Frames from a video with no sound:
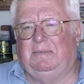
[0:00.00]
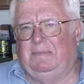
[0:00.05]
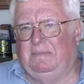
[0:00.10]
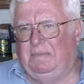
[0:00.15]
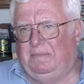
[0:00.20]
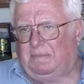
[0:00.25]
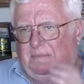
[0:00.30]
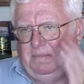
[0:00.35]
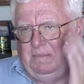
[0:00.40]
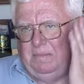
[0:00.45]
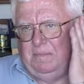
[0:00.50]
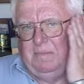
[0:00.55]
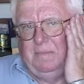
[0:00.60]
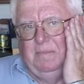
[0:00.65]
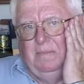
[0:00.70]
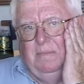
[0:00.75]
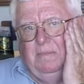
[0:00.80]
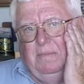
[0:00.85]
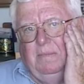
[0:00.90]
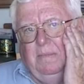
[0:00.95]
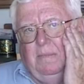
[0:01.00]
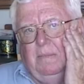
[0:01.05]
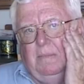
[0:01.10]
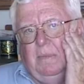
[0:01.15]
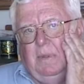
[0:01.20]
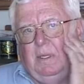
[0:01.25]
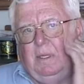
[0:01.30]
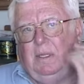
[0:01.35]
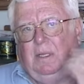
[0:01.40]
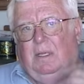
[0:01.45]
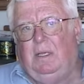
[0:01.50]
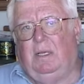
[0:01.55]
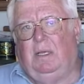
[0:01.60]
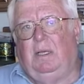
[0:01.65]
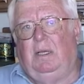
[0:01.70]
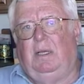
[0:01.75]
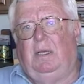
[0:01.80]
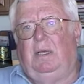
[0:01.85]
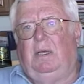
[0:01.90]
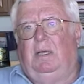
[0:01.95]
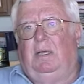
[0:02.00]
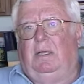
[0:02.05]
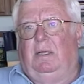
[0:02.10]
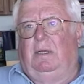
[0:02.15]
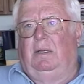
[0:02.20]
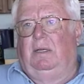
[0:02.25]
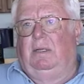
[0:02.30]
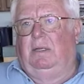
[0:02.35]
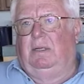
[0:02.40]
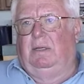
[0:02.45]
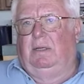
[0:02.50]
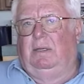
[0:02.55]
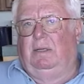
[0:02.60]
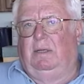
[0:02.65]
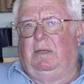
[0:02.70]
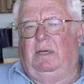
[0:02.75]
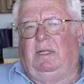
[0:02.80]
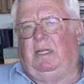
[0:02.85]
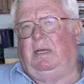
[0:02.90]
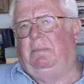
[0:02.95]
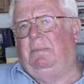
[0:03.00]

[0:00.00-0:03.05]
who would be playing to, to for the step dance?